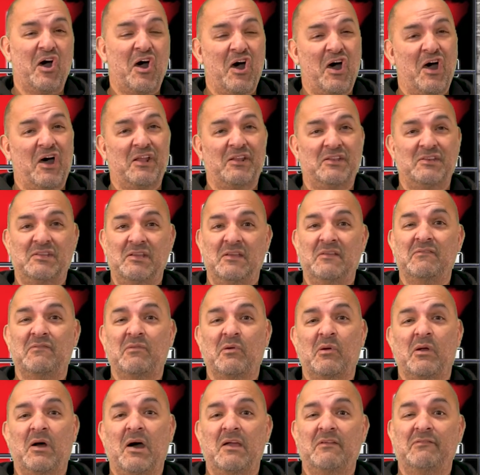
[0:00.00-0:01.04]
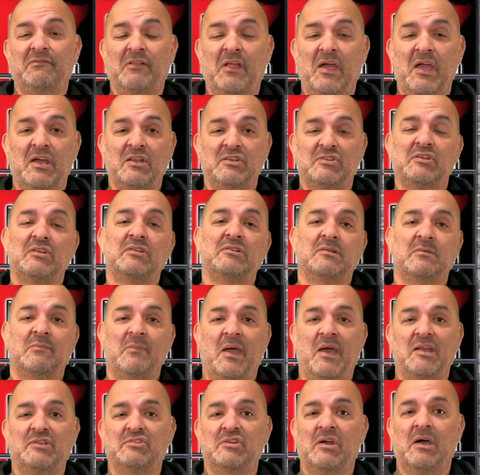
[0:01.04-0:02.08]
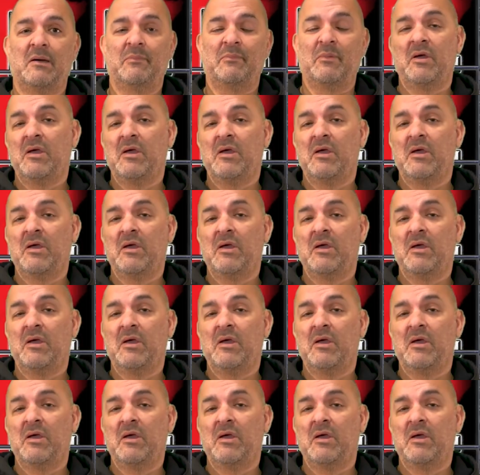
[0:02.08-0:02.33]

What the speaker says: odd T4i flange to match up.